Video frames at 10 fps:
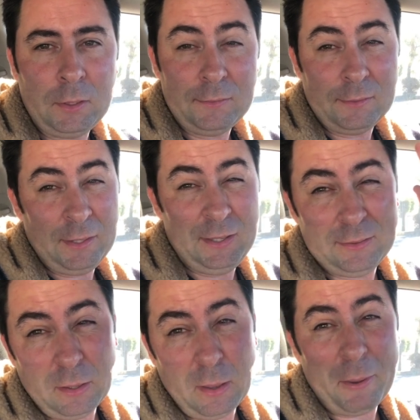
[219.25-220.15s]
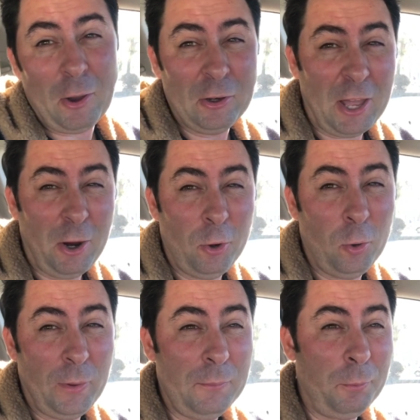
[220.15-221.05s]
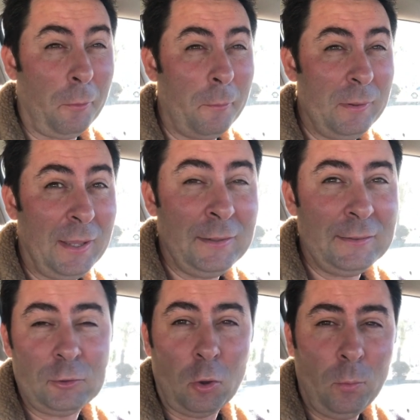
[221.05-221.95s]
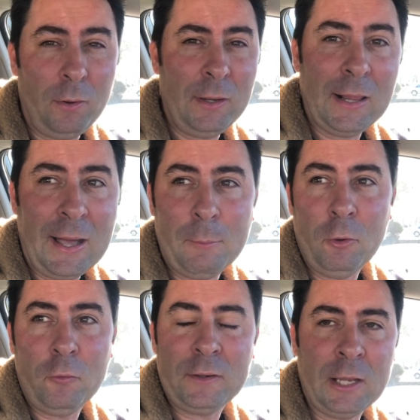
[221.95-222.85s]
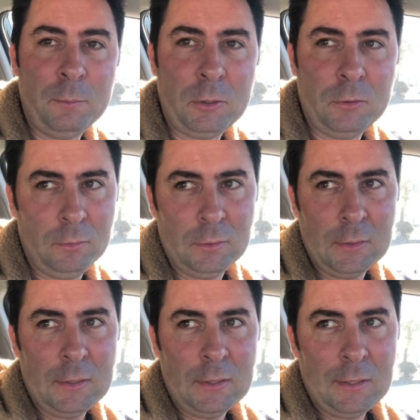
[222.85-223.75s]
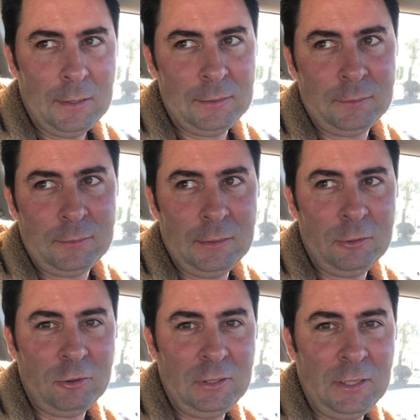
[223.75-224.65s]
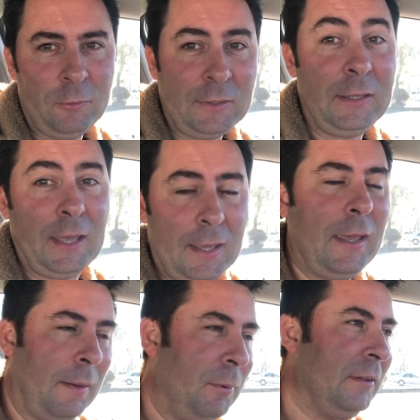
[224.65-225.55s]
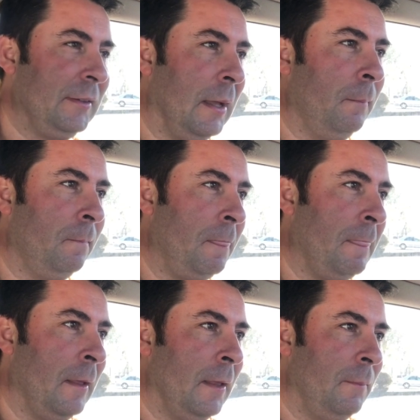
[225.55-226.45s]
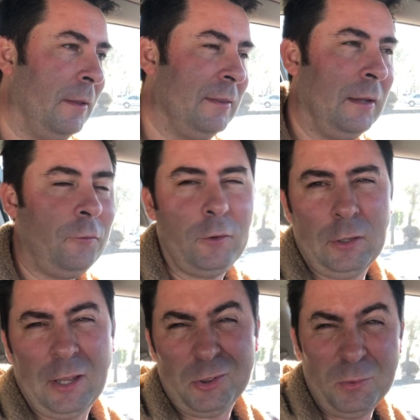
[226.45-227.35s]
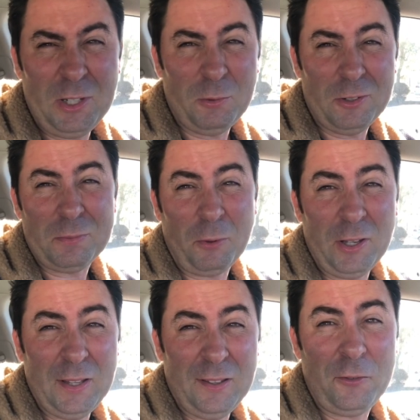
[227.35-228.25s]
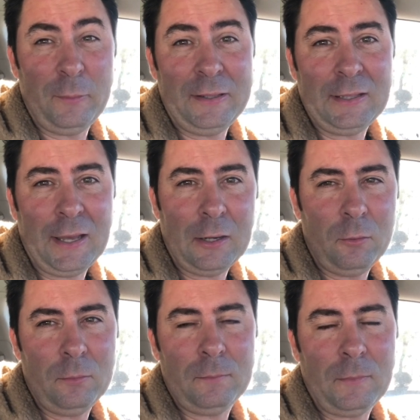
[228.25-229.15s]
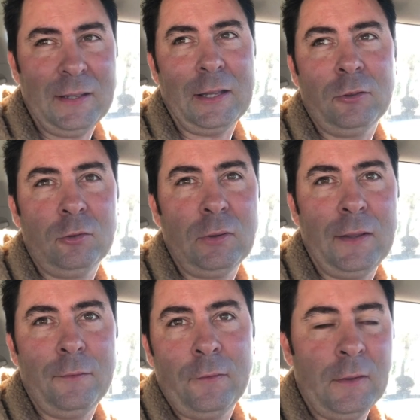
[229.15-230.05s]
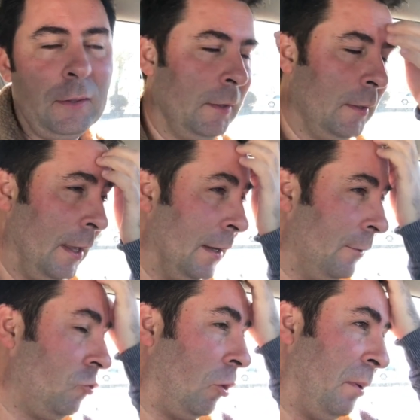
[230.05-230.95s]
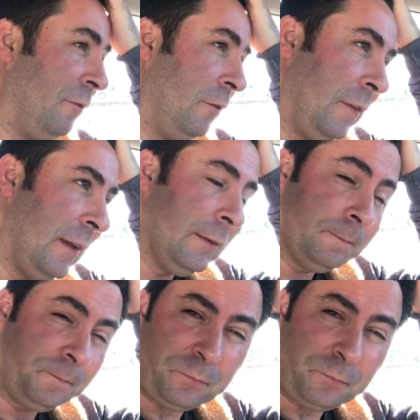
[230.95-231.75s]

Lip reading: he's about an hour away probably. And he's like, don't worry, I'll come over and help you. And initially I was like, yeah, please come. But then I thought, you know, I don't really want to spoil it for my dad. I want my dad to drive and drop everything